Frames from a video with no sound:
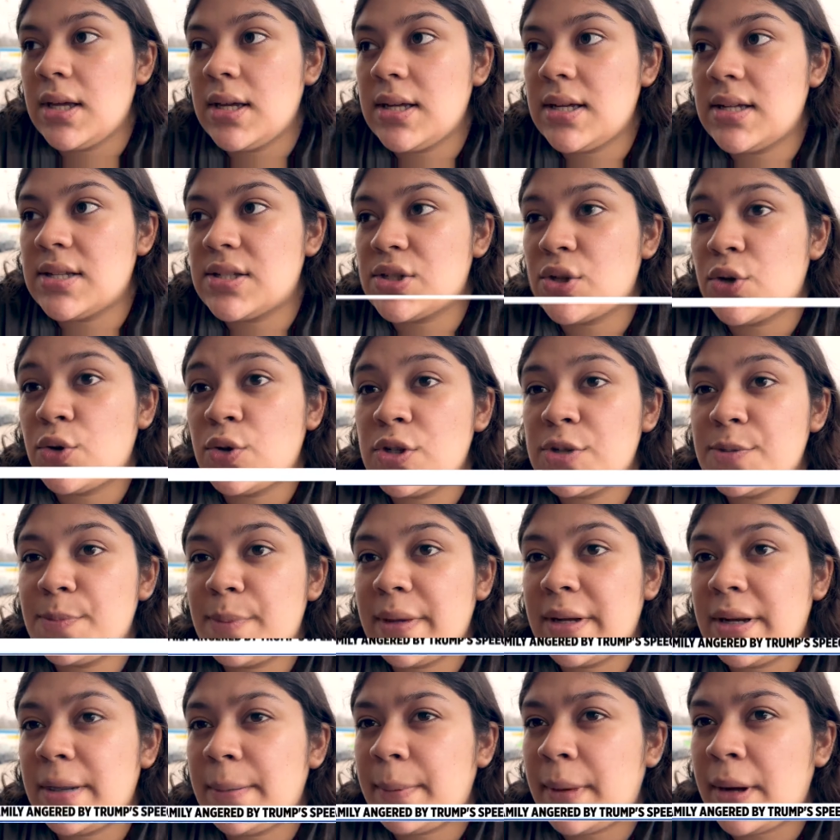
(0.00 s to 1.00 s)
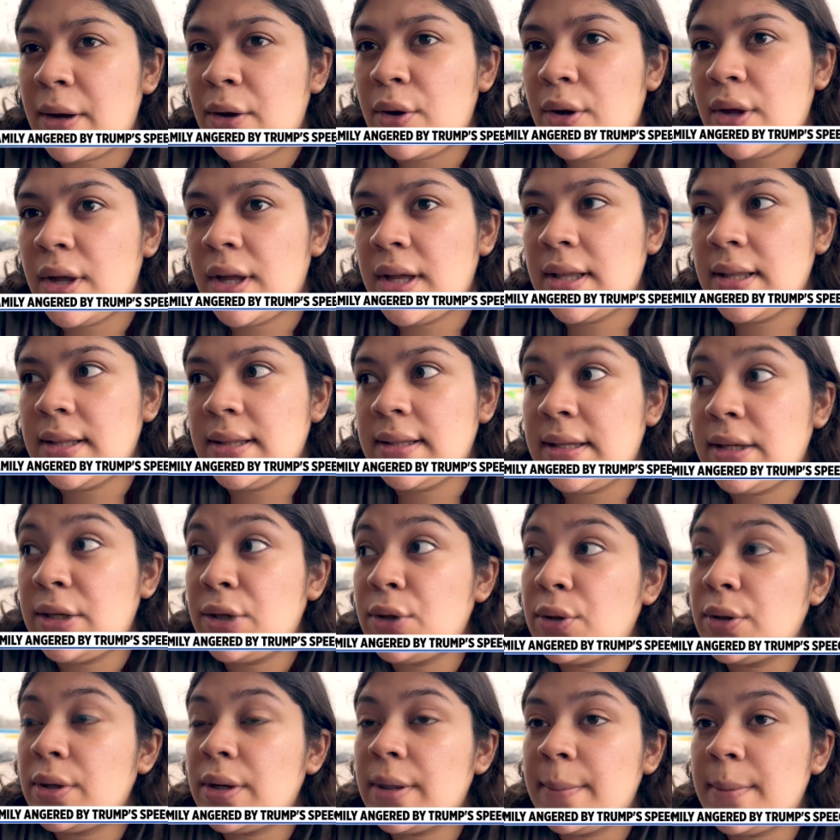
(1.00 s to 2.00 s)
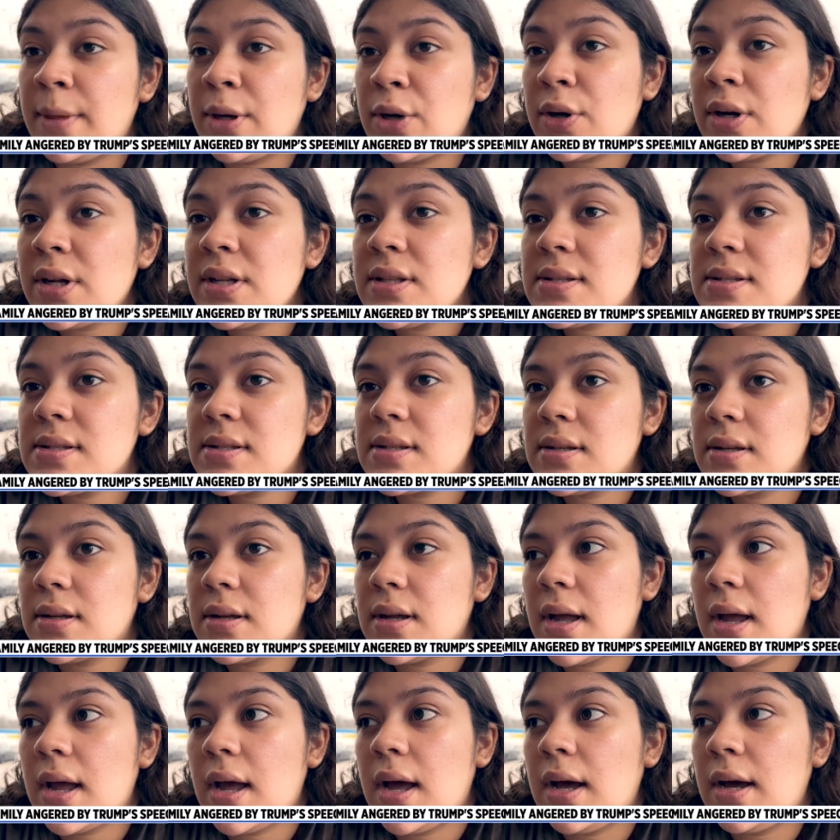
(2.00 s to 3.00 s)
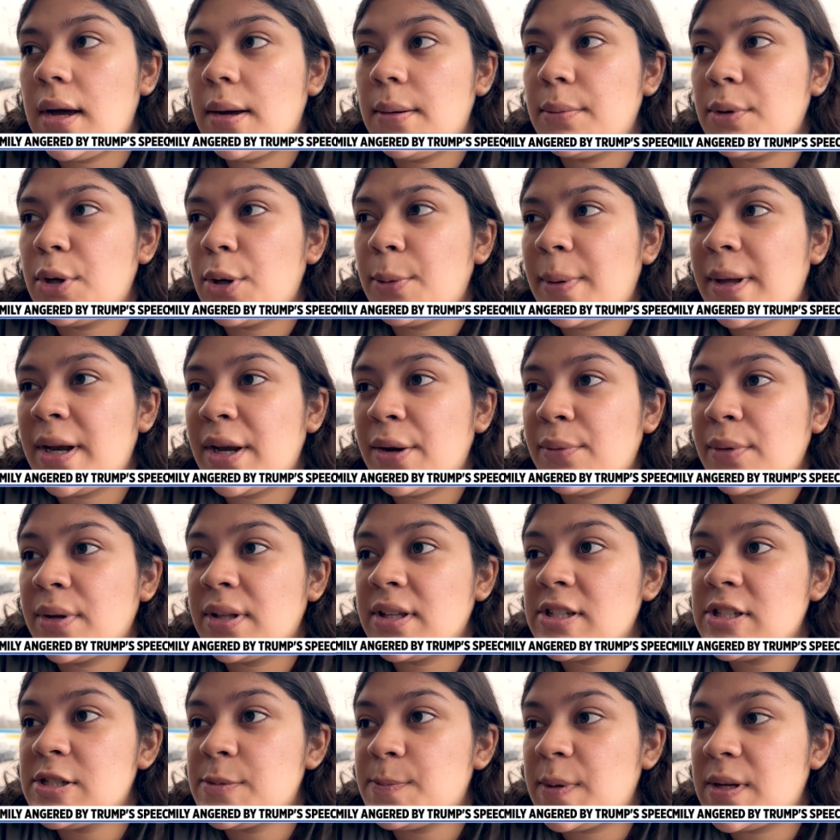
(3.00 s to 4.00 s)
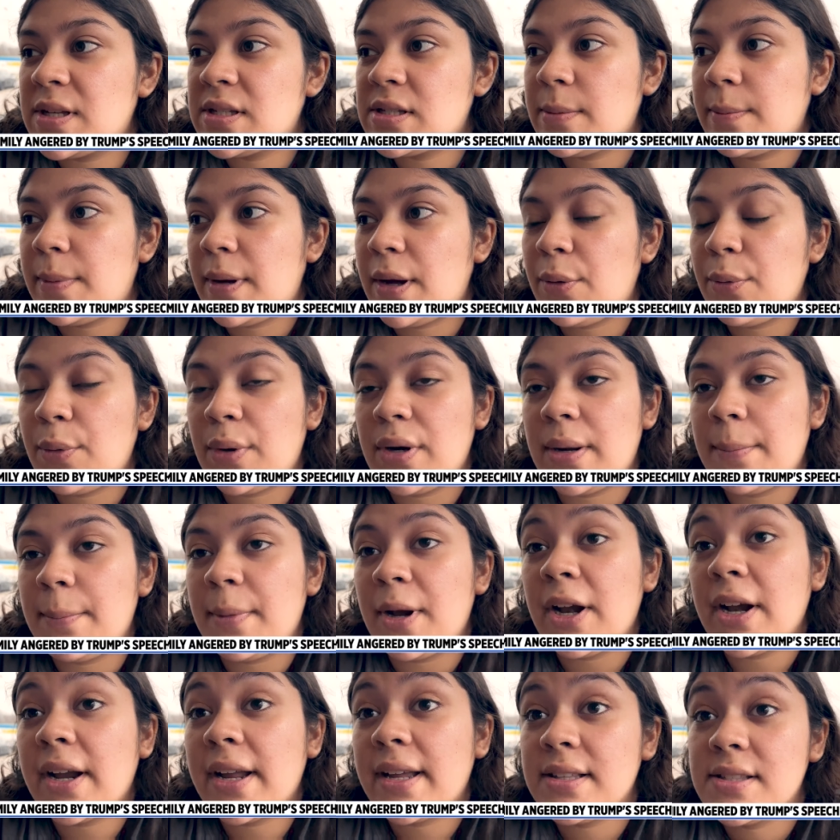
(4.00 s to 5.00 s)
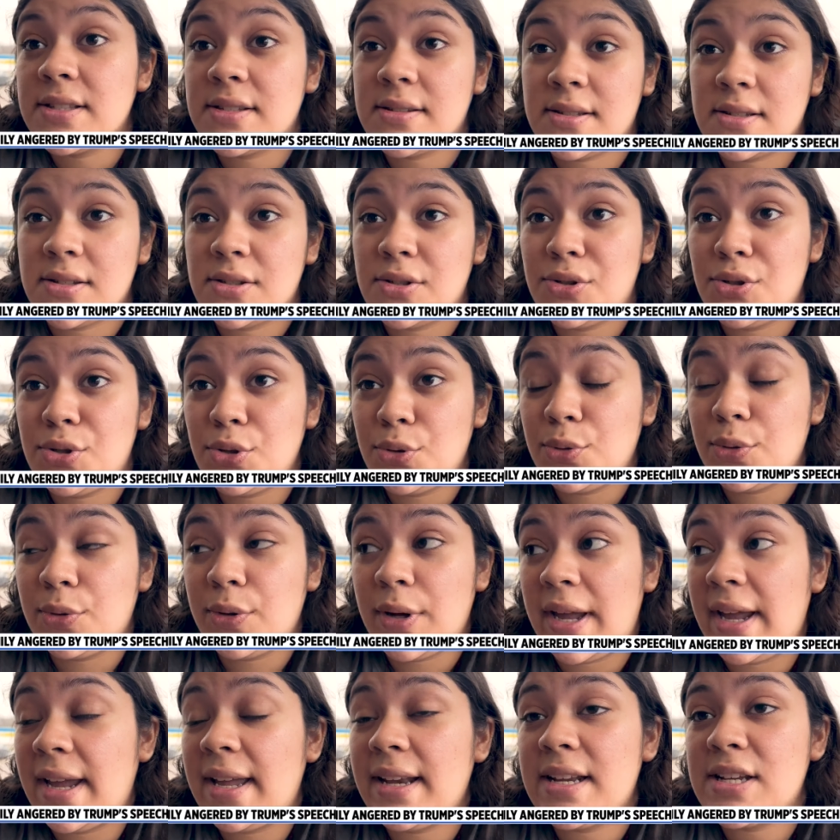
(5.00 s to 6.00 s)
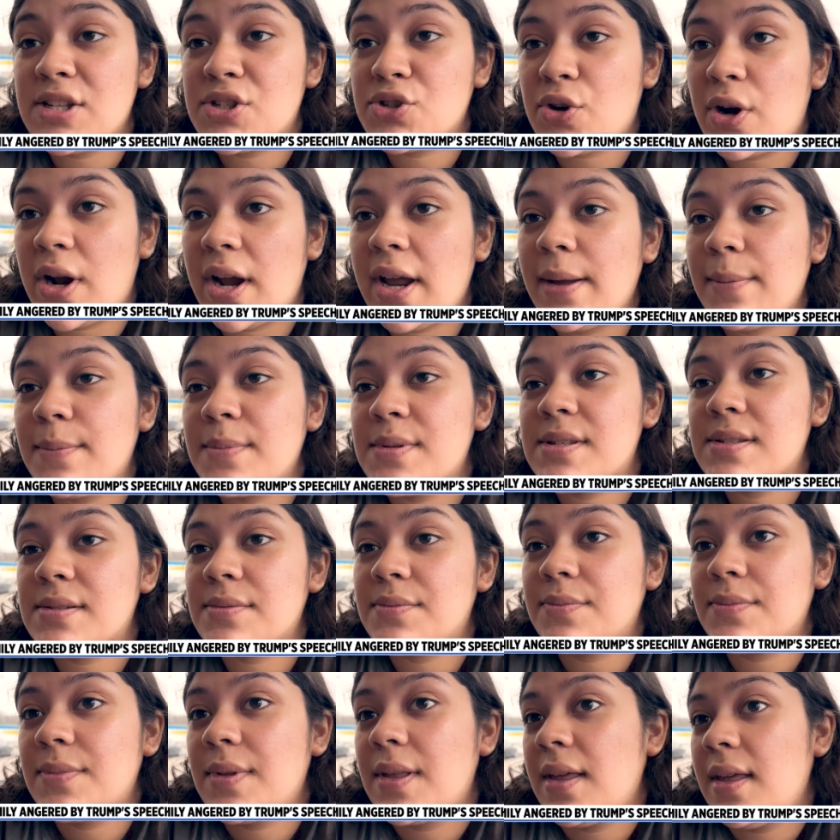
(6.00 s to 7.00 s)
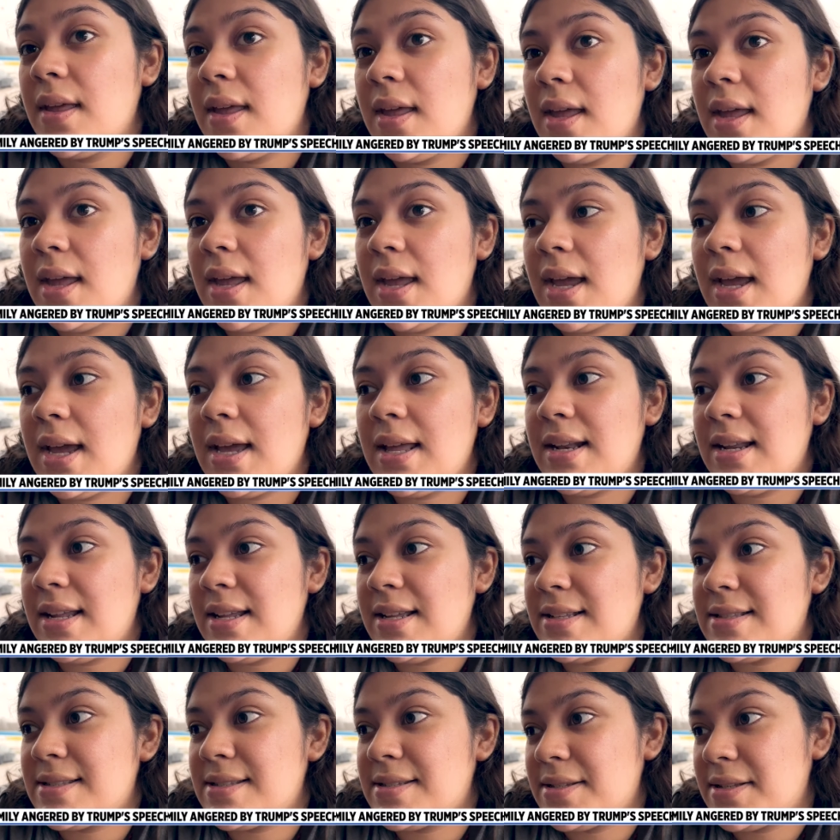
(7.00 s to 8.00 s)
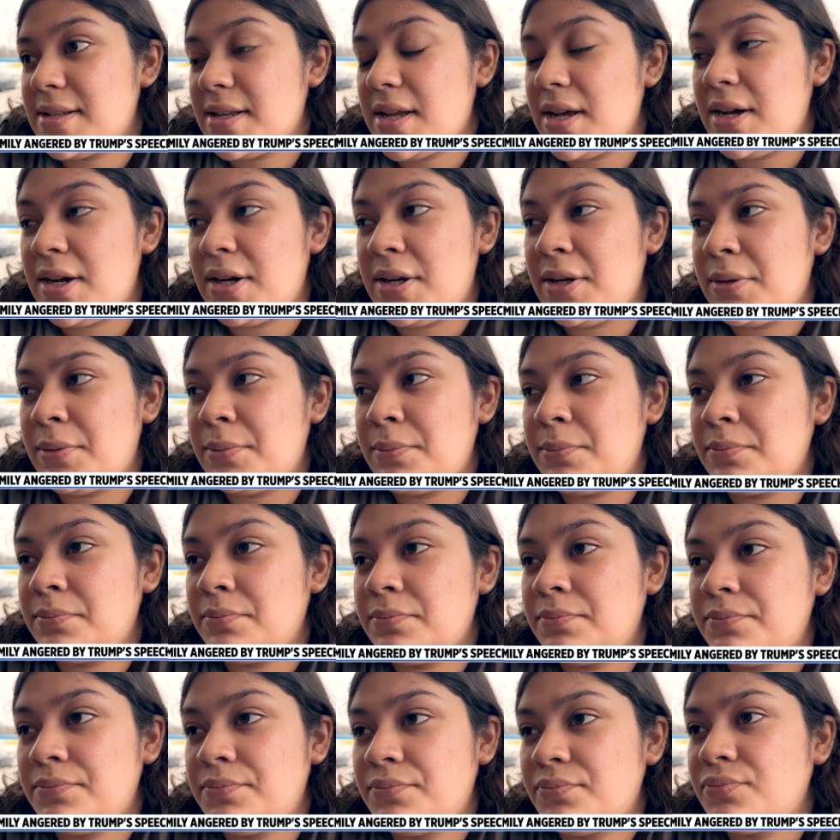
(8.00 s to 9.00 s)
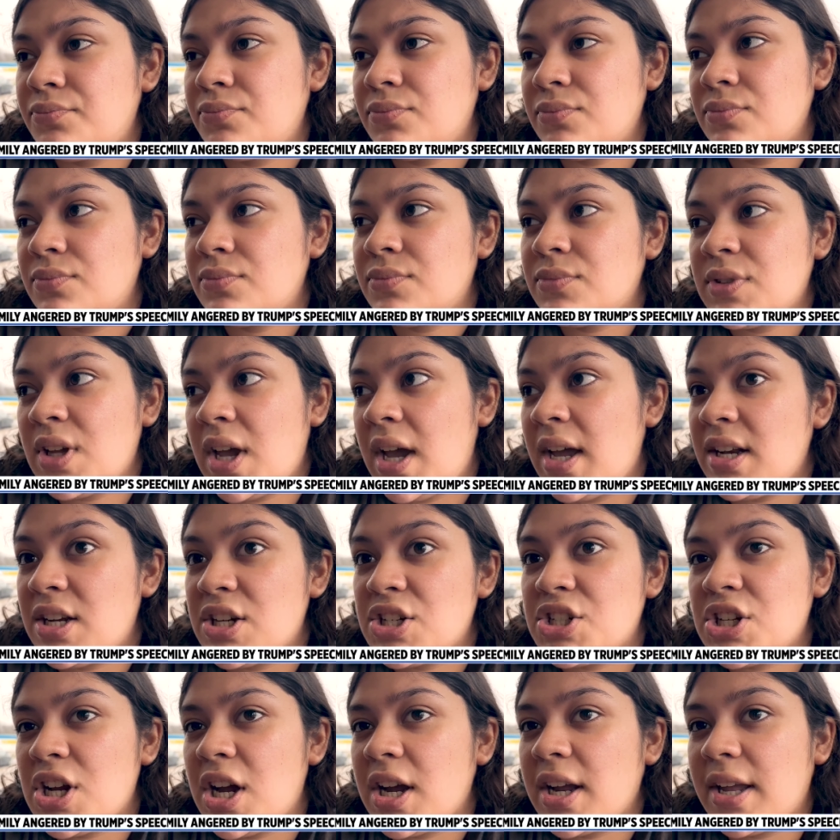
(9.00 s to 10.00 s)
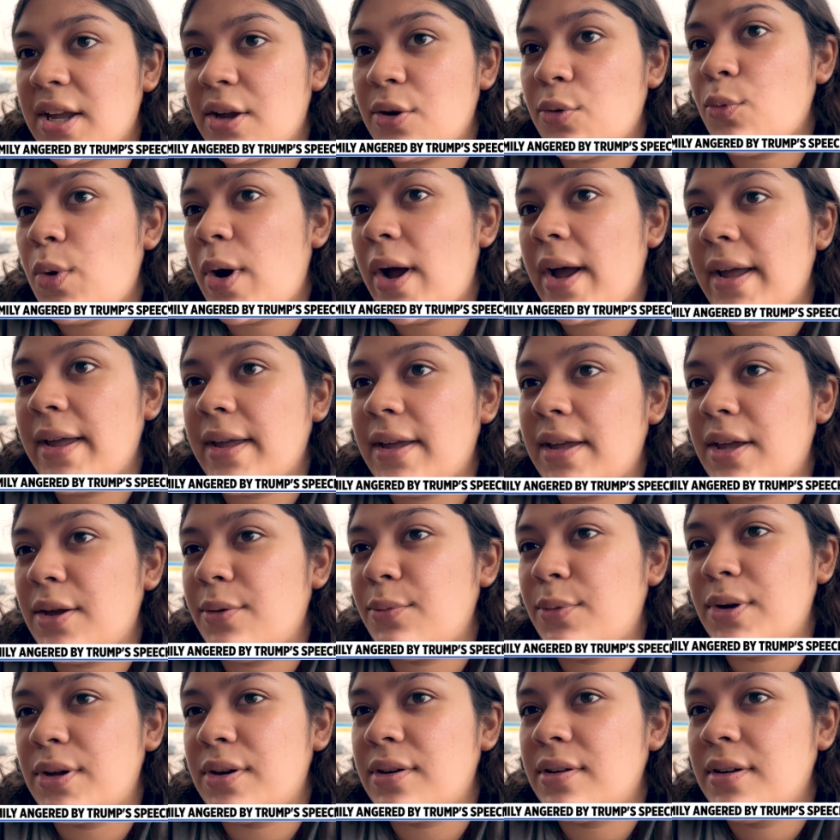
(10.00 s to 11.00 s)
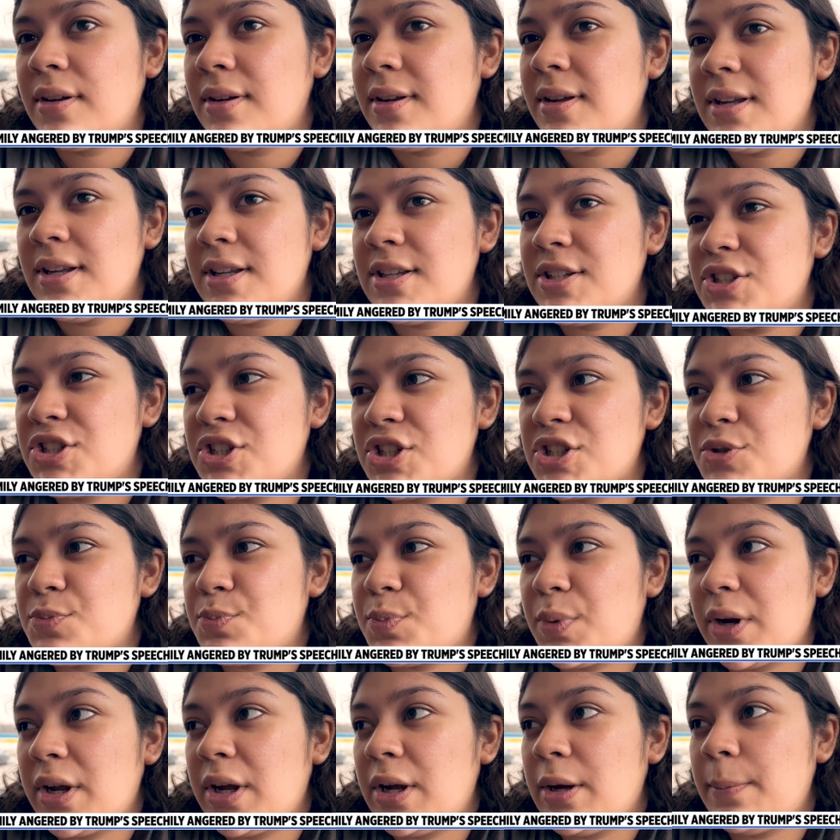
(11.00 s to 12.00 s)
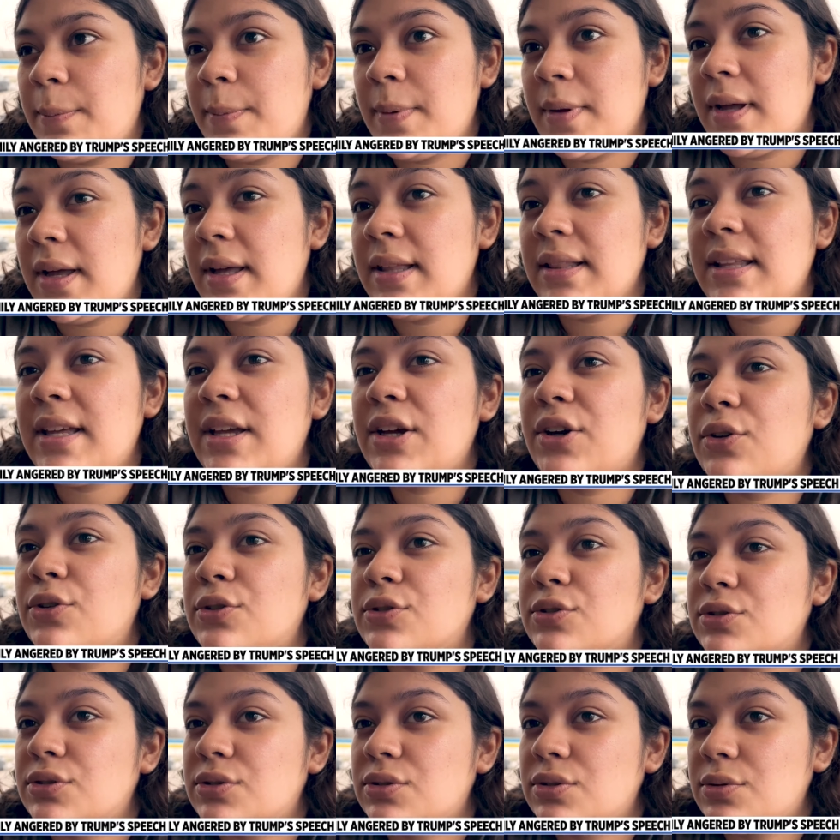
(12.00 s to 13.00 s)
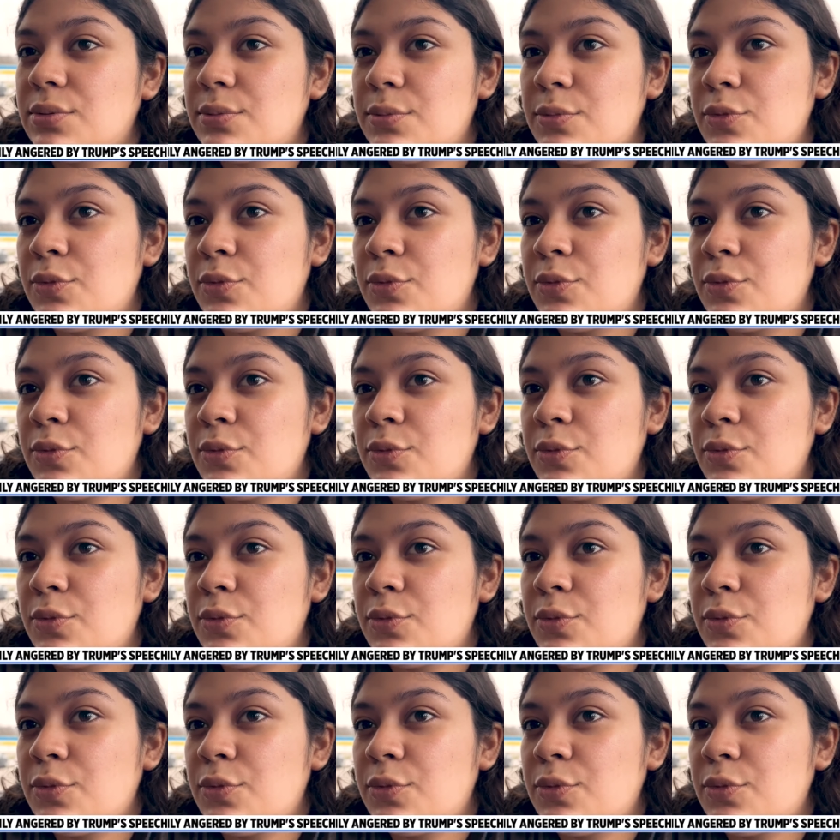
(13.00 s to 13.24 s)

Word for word: It's always been about illegal immigrants. Nobody really speaks about when Americans do heinous crimes. And it's kind of shocking why he would just bring up illegals.